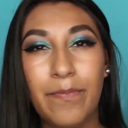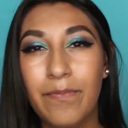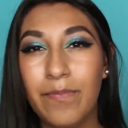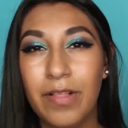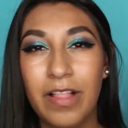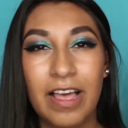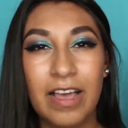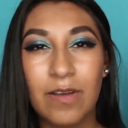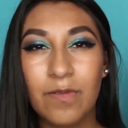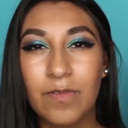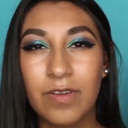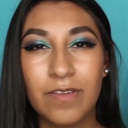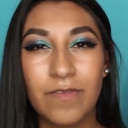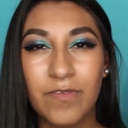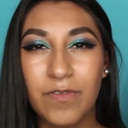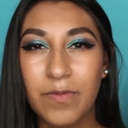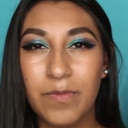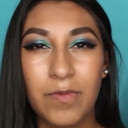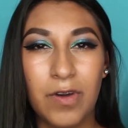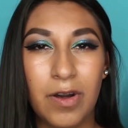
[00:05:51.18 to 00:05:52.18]
black one
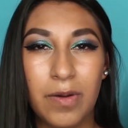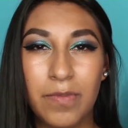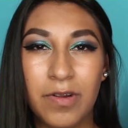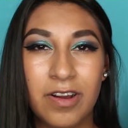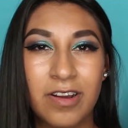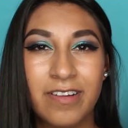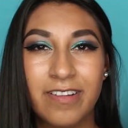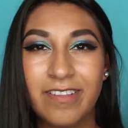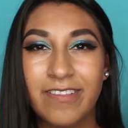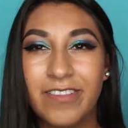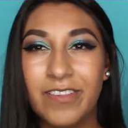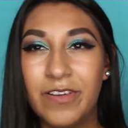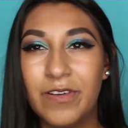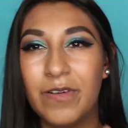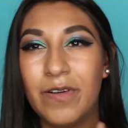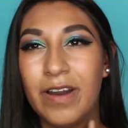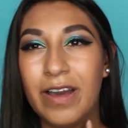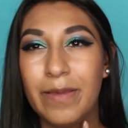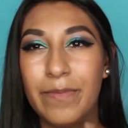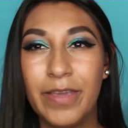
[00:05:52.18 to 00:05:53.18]
from Walmart,
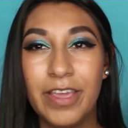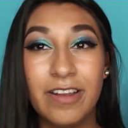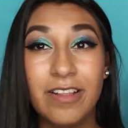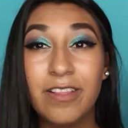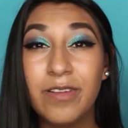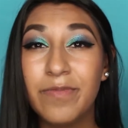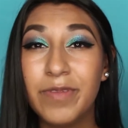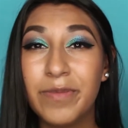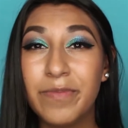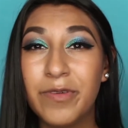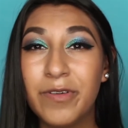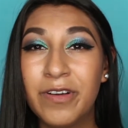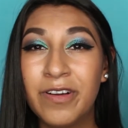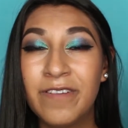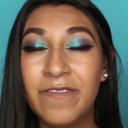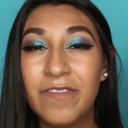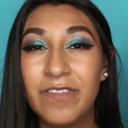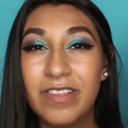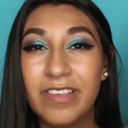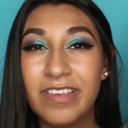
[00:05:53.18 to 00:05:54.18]
so I paid a little bit more
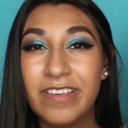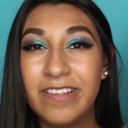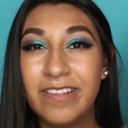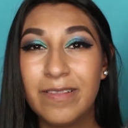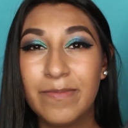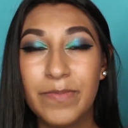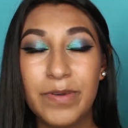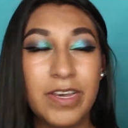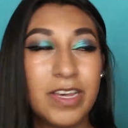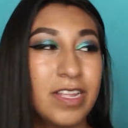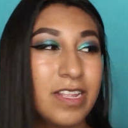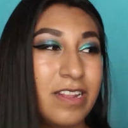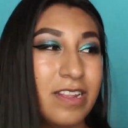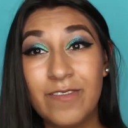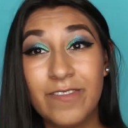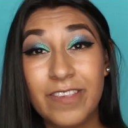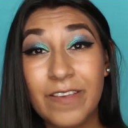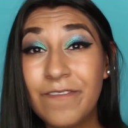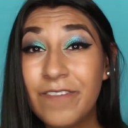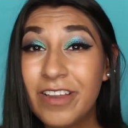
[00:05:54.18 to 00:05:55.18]
for these, but it
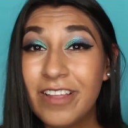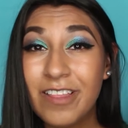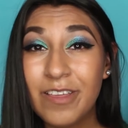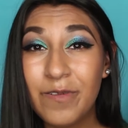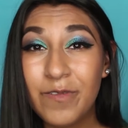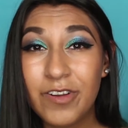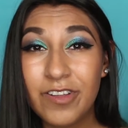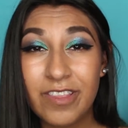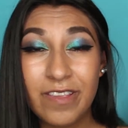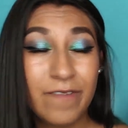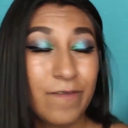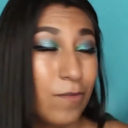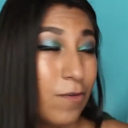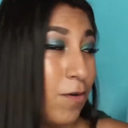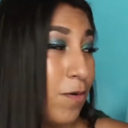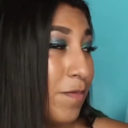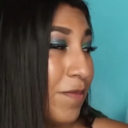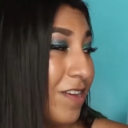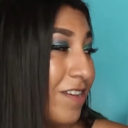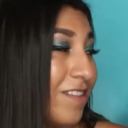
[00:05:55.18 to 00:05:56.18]
was definitely worth it
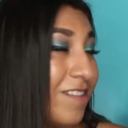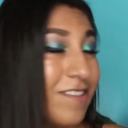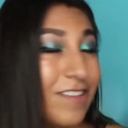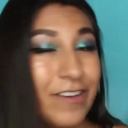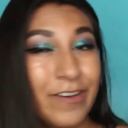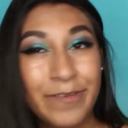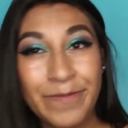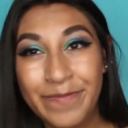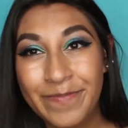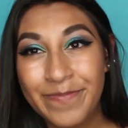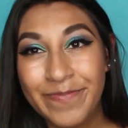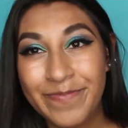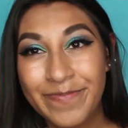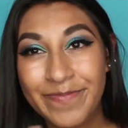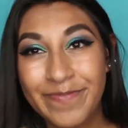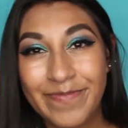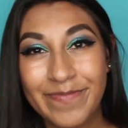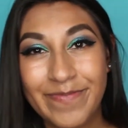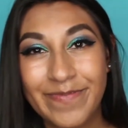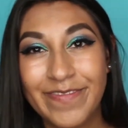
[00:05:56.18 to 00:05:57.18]
for me, so
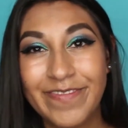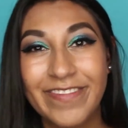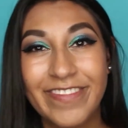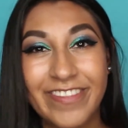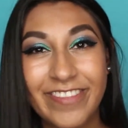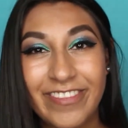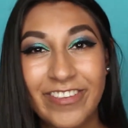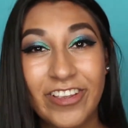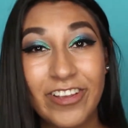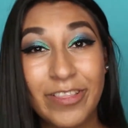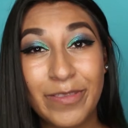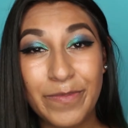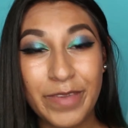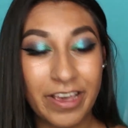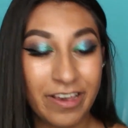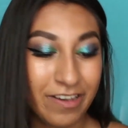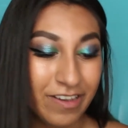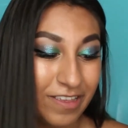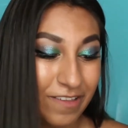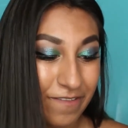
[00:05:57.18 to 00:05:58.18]
check them
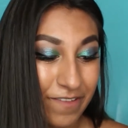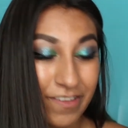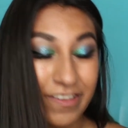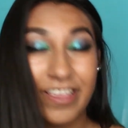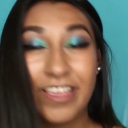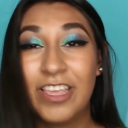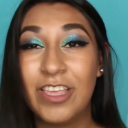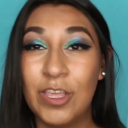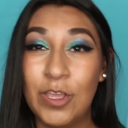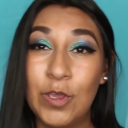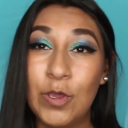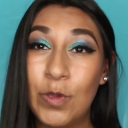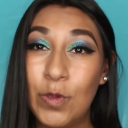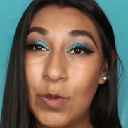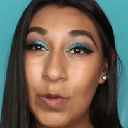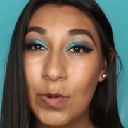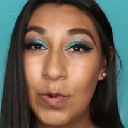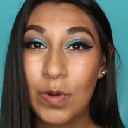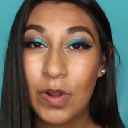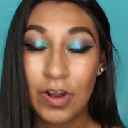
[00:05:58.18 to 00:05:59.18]
out if
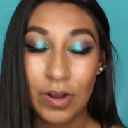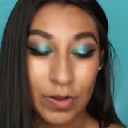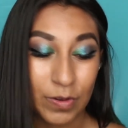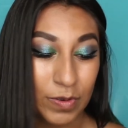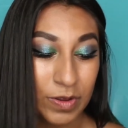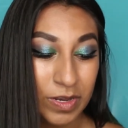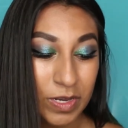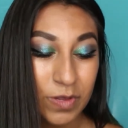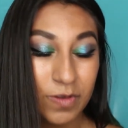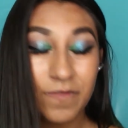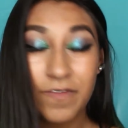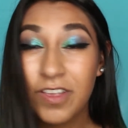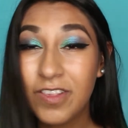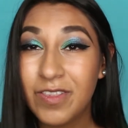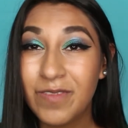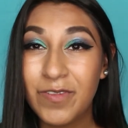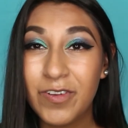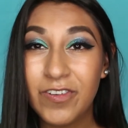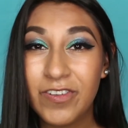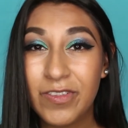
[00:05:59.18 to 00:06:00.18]
you are going to a
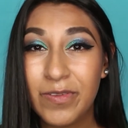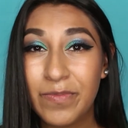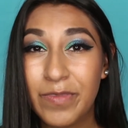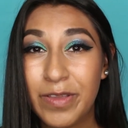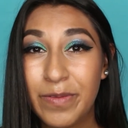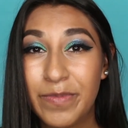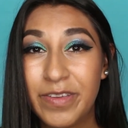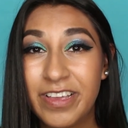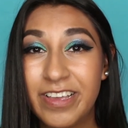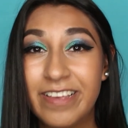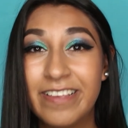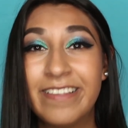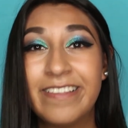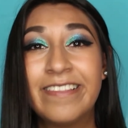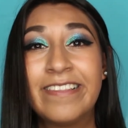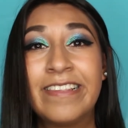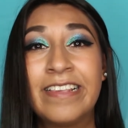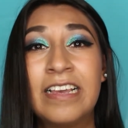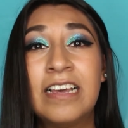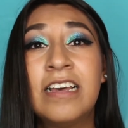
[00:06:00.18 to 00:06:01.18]
festival or something, because
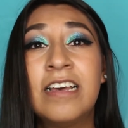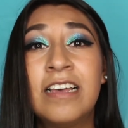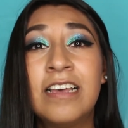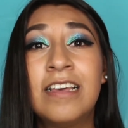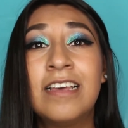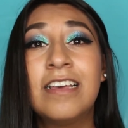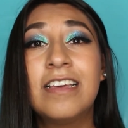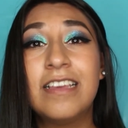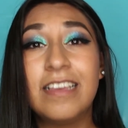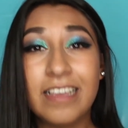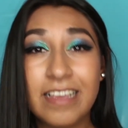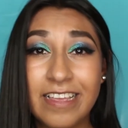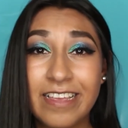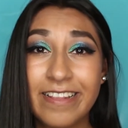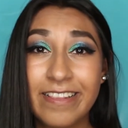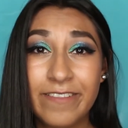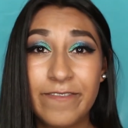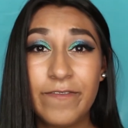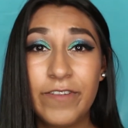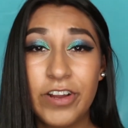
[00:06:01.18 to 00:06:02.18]
it
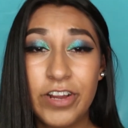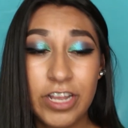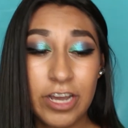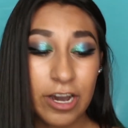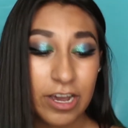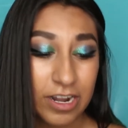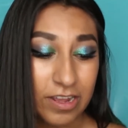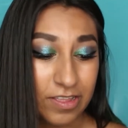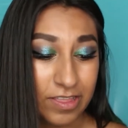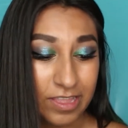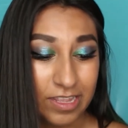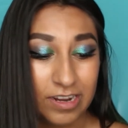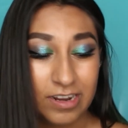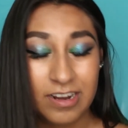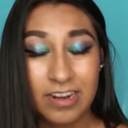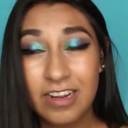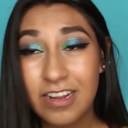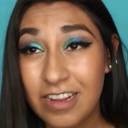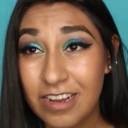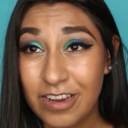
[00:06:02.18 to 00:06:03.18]
gets very hot out there
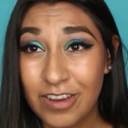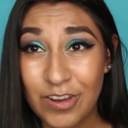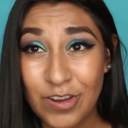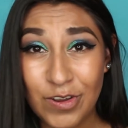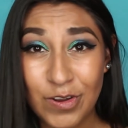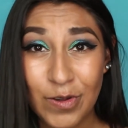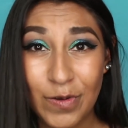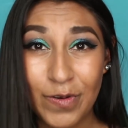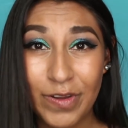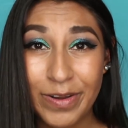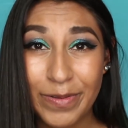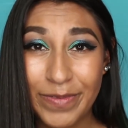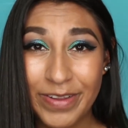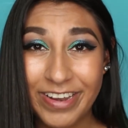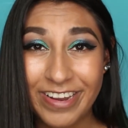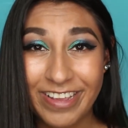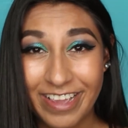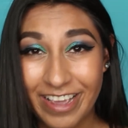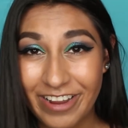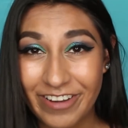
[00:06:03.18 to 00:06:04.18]
and you don't want to
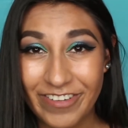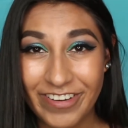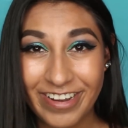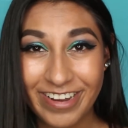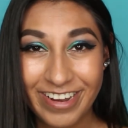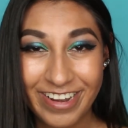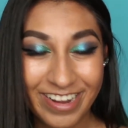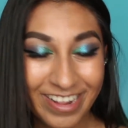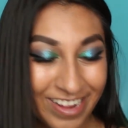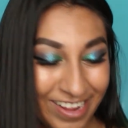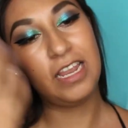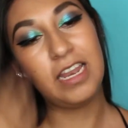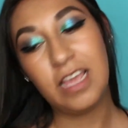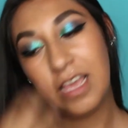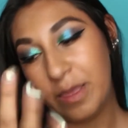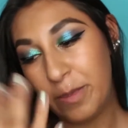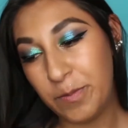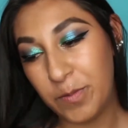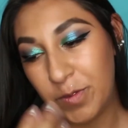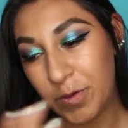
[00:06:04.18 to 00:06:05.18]
be dehydrated.
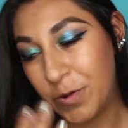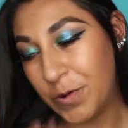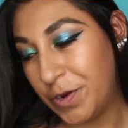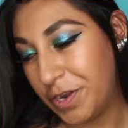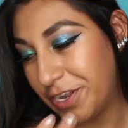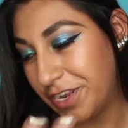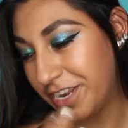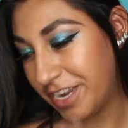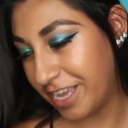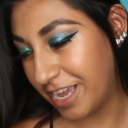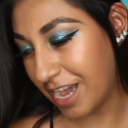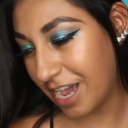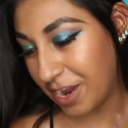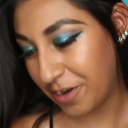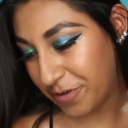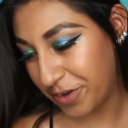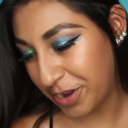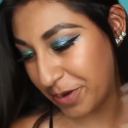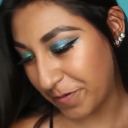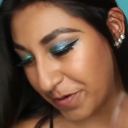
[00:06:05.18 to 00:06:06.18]
I'm going to
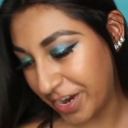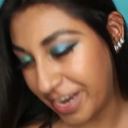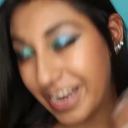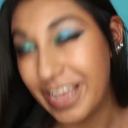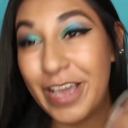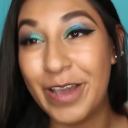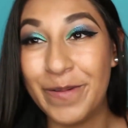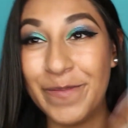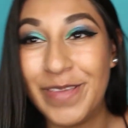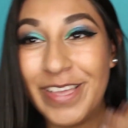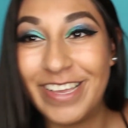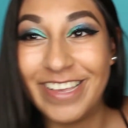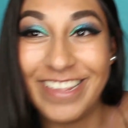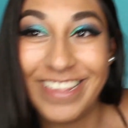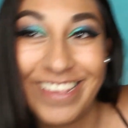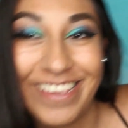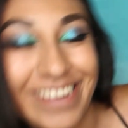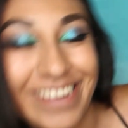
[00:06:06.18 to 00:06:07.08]
dehydrate right now because